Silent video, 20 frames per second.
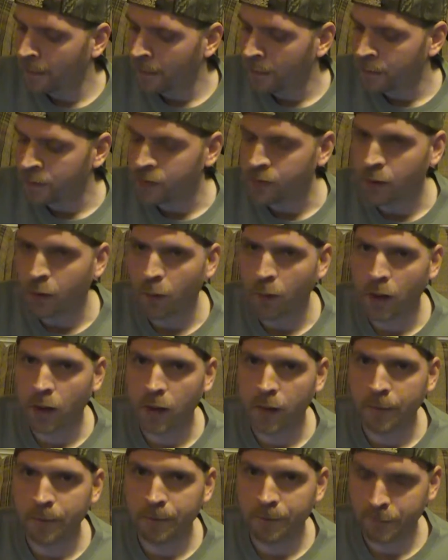
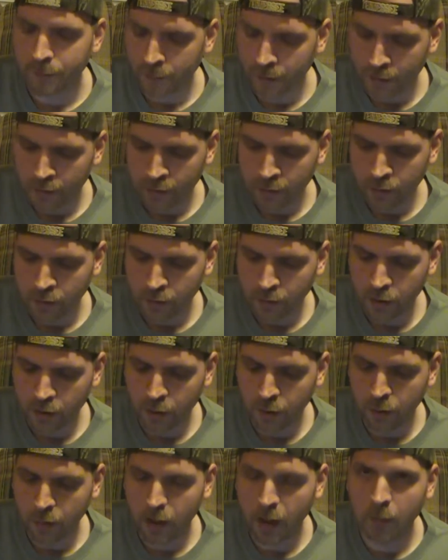So the
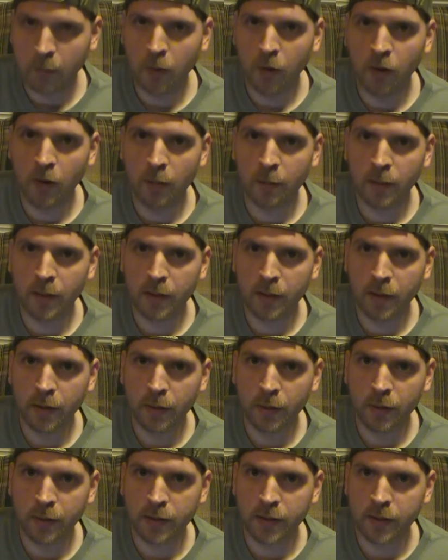liquid I'm going to be
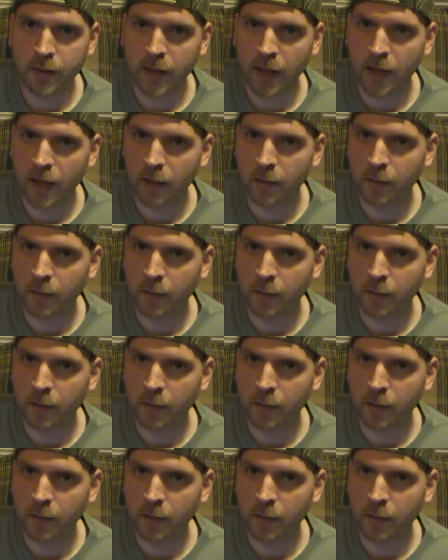doing today,